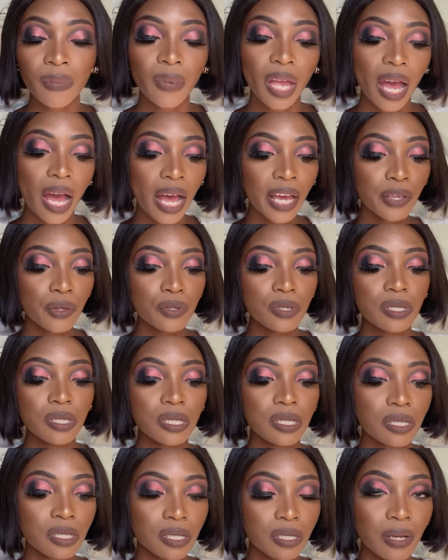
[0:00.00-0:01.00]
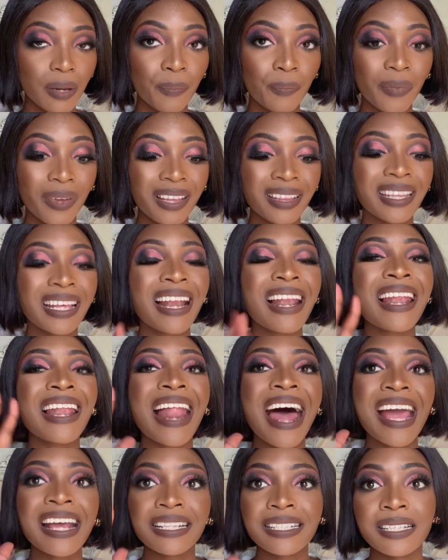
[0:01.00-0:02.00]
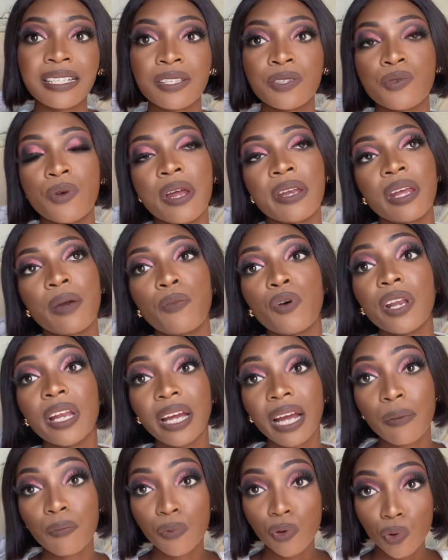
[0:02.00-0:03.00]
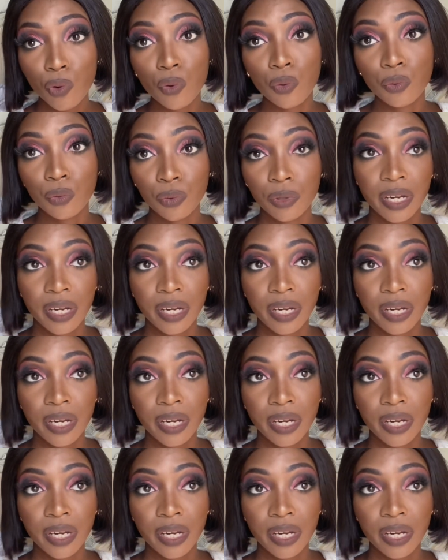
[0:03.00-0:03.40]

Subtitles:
I use this, the lightest one. Like I'm long.